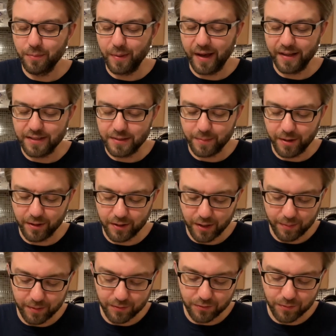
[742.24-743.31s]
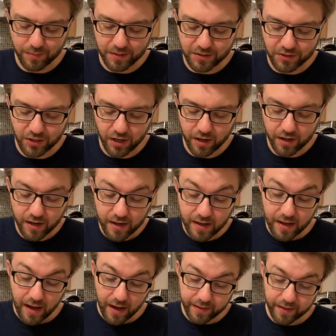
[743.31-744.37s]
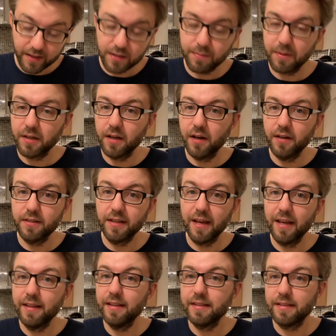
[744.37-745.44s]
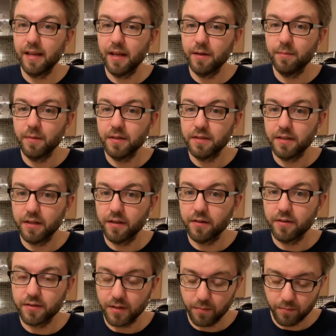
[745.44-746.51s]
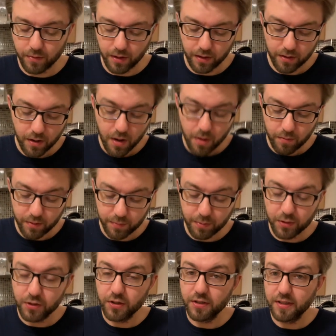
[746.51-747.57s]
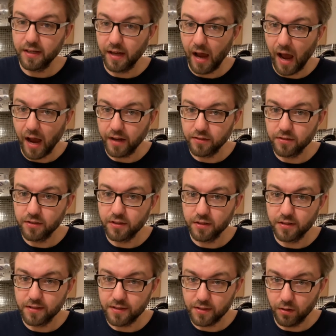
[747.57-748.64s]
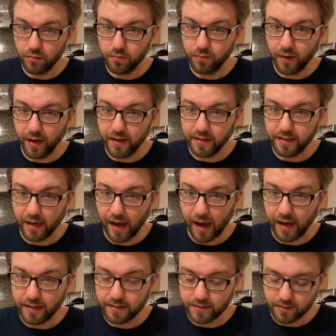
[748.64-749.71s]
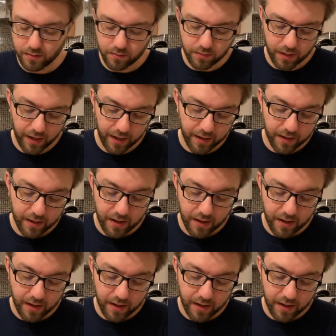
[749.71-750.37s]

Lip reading: bad smell coming from this jar. And that's because in the sediment here somewhere, we're producing hydrogen sulfide gas, okay?